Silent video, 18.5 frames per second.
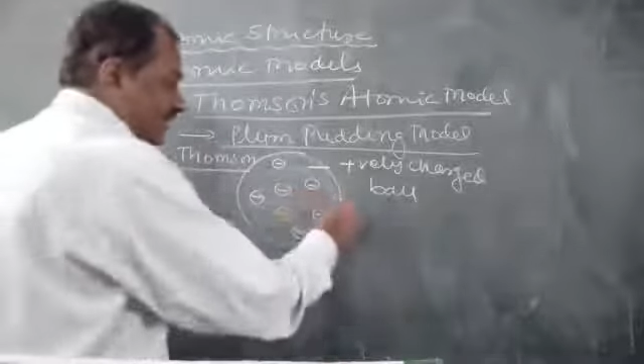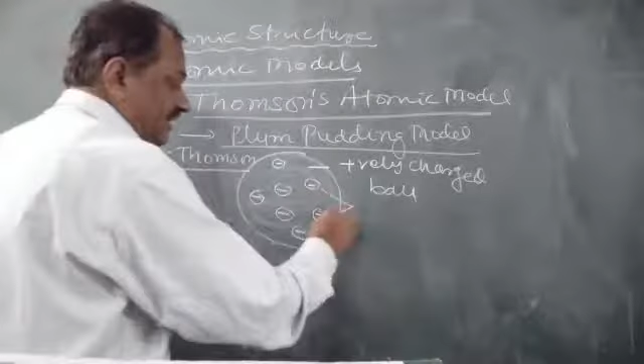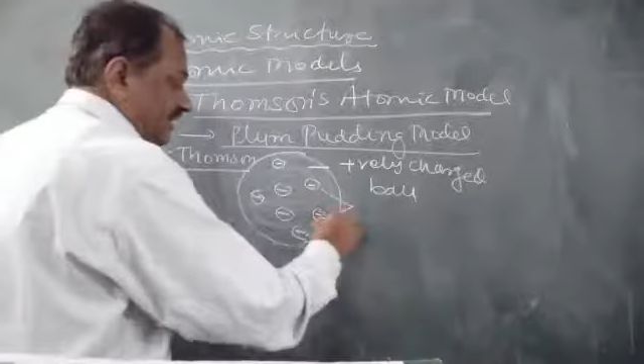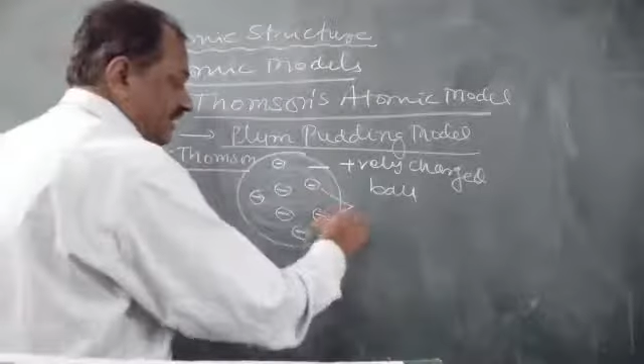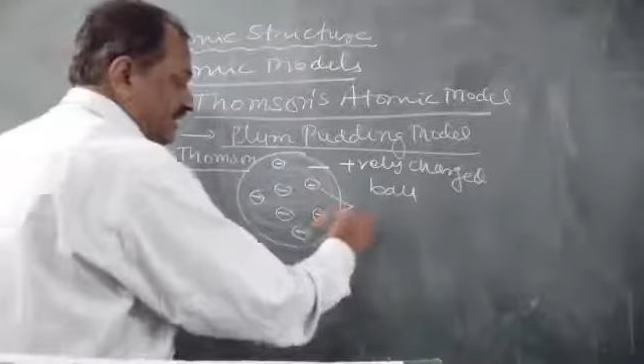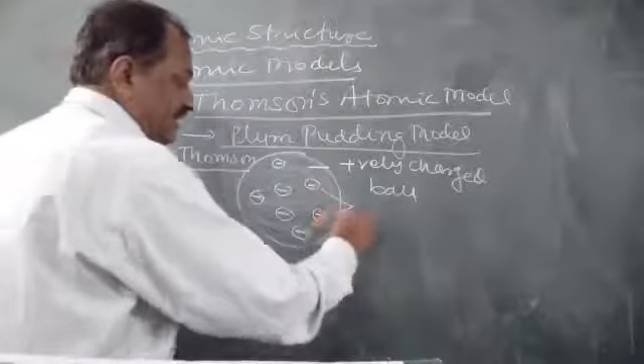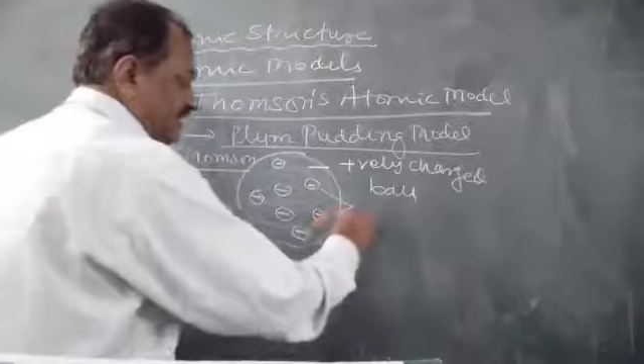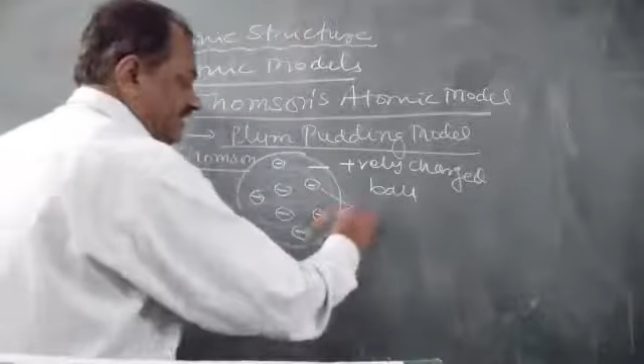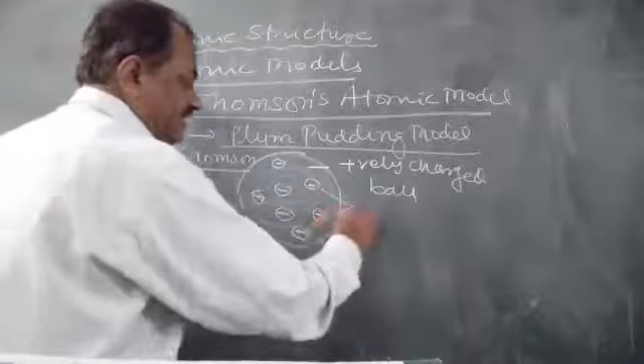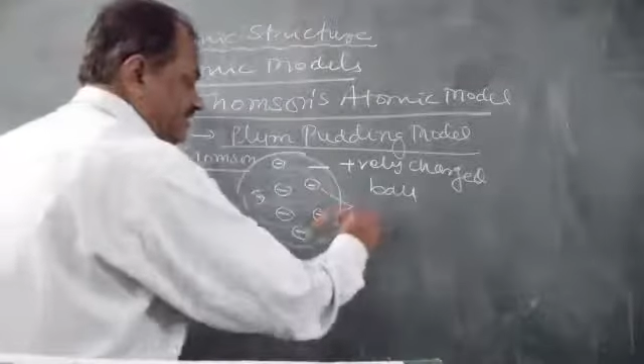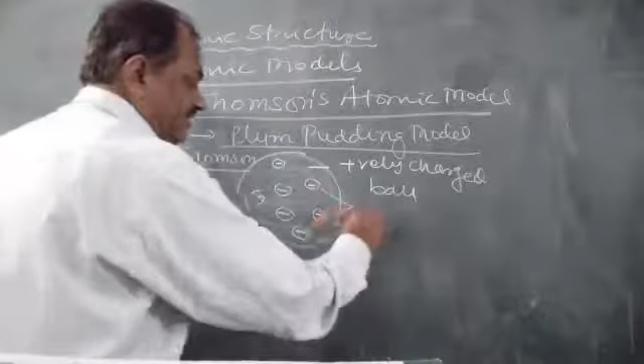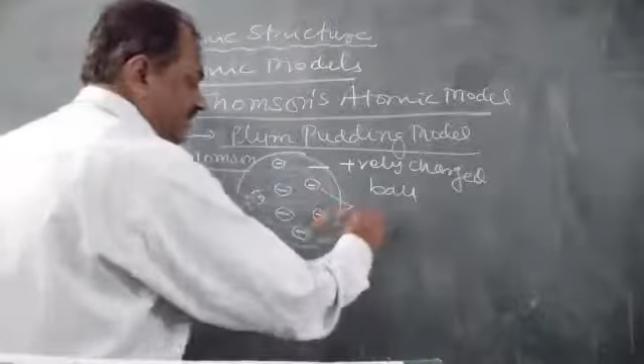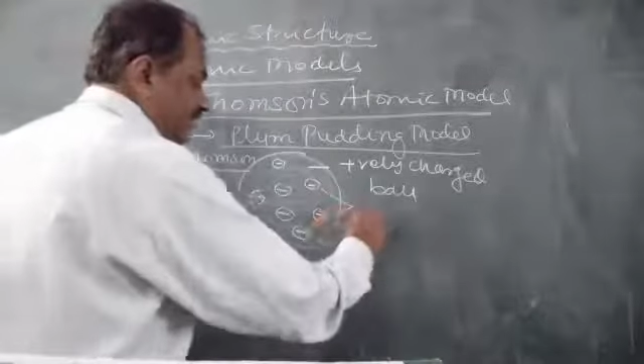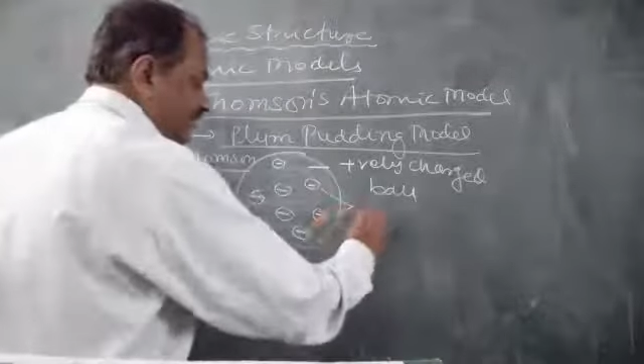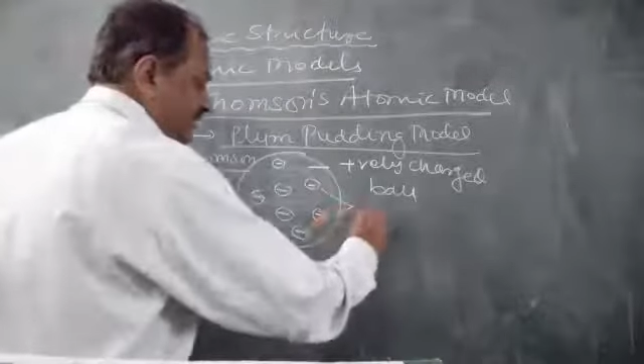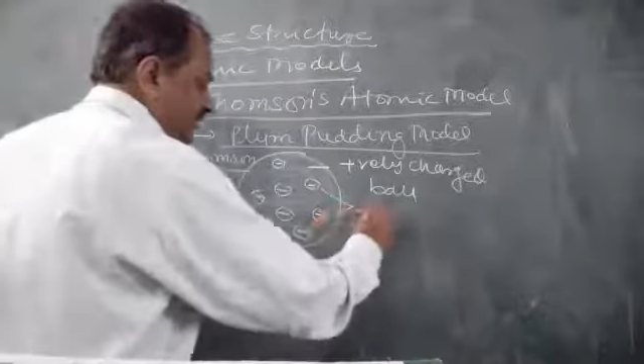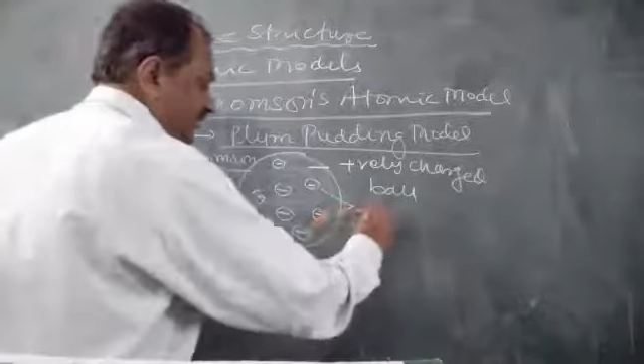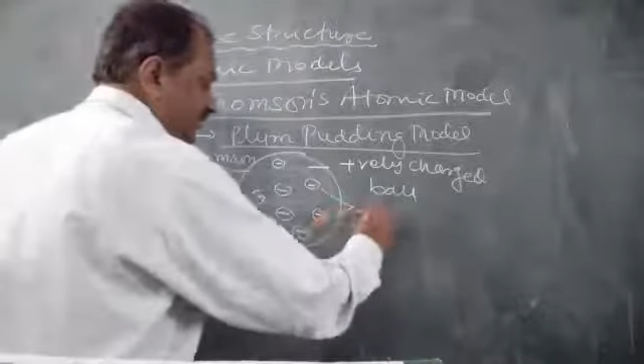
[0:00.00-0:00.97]

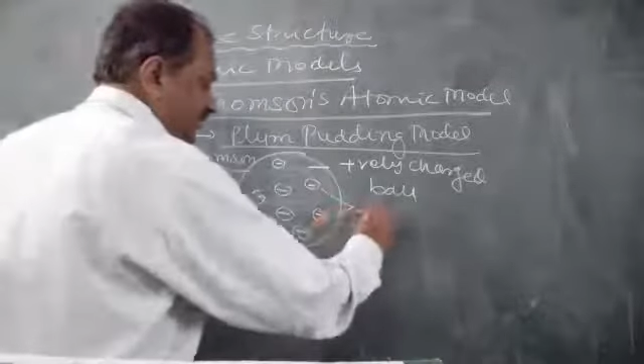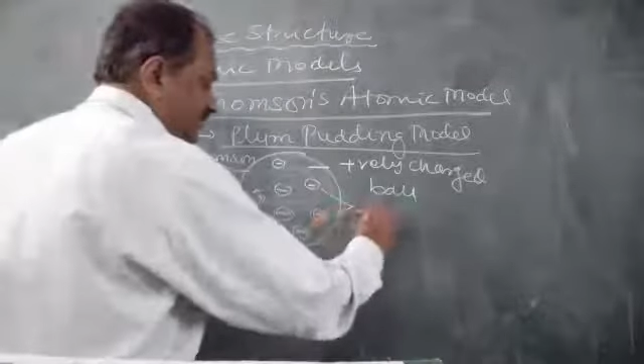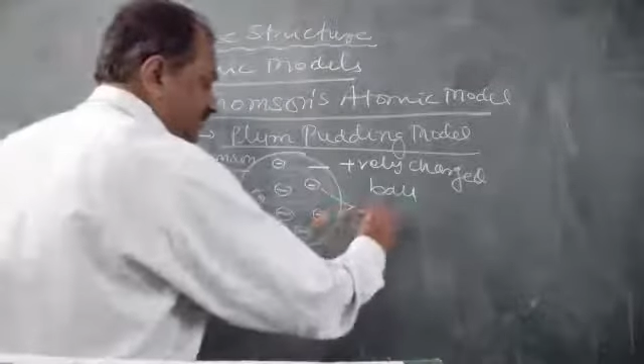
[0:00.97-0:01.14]
negatively